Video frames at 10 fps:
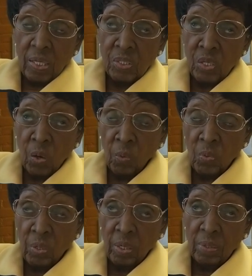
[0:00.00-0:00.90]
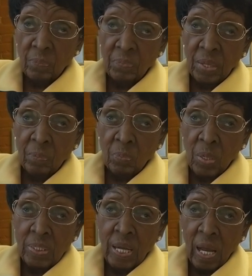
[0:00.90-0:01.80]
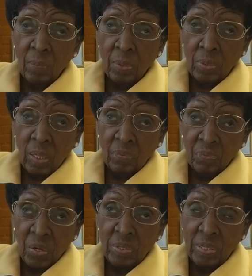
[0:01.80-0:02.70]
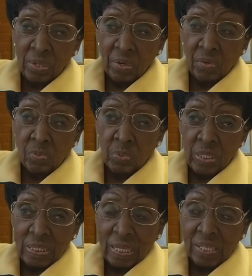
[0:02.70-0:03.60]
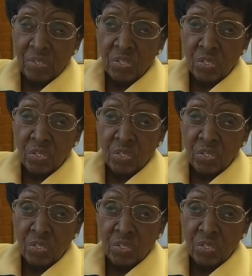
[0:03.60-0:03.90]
So one time a friend of theirs was lynched.